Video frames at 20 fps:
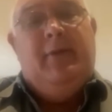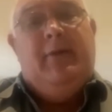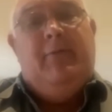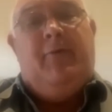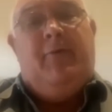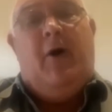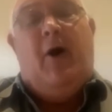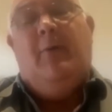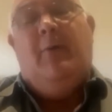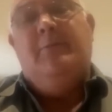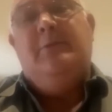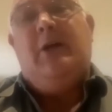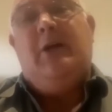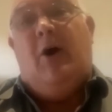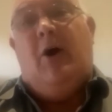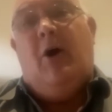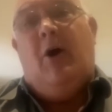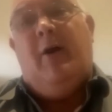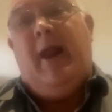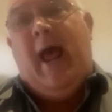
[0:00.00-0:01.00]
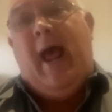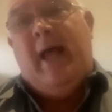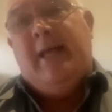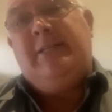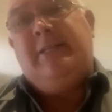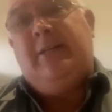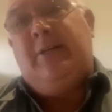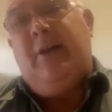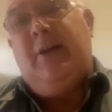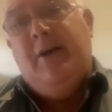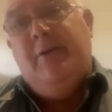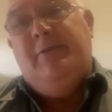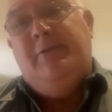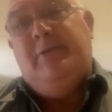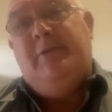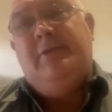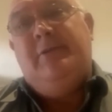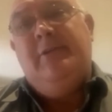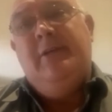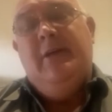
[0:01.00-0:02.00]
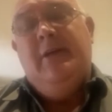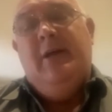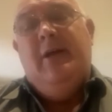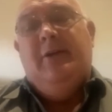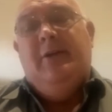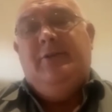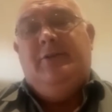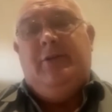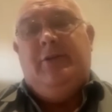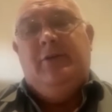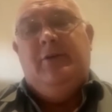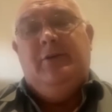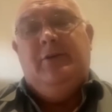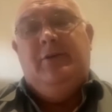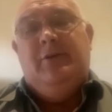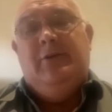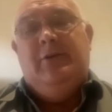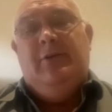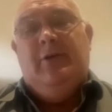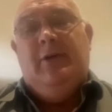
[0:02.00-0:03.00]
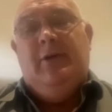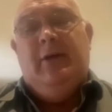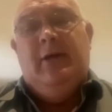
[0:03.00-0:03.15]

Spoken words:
farms are as close to